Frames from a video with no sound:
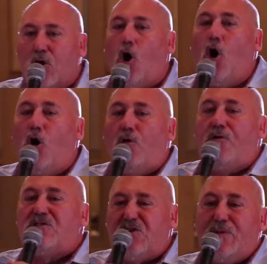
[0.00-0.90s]

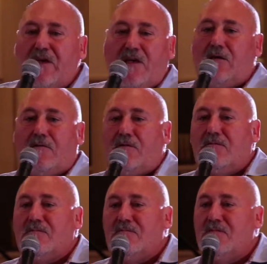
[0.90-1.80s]
called to be a healer.
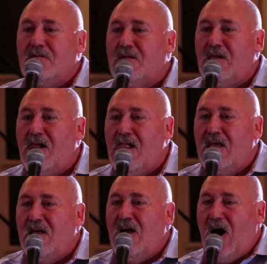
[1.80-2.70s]

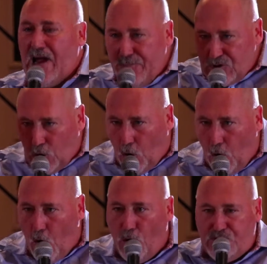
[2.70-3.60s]
I am
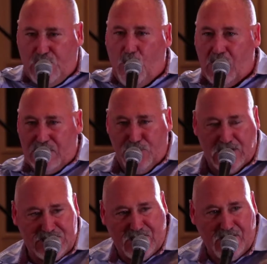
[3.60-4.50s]
called to walk in
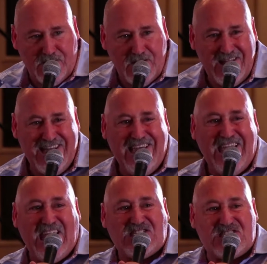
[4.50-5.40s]
blessing.
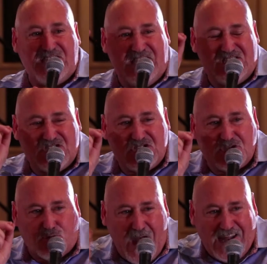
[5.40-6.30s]
It's the
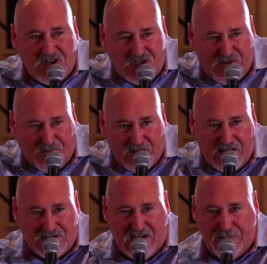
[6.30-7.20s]
strategy for the
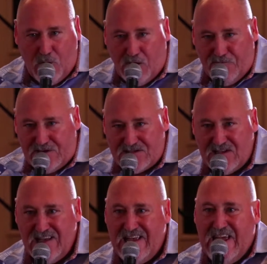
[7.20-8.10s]
end time
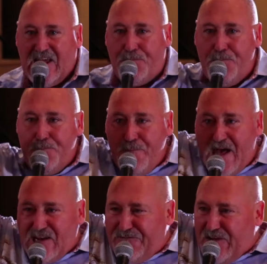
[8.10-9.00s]
harvest. It
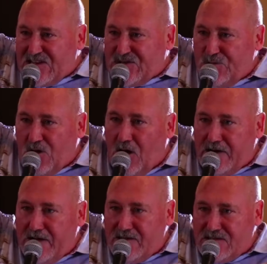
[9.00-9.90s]
manifests who
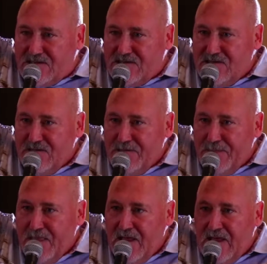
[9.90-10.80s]
God is.
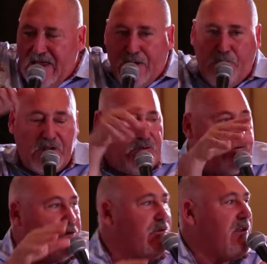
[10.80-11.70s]
And when
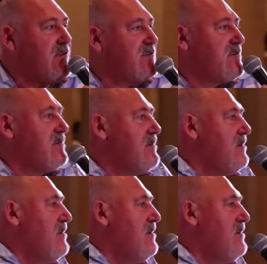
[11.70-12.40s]
you do this,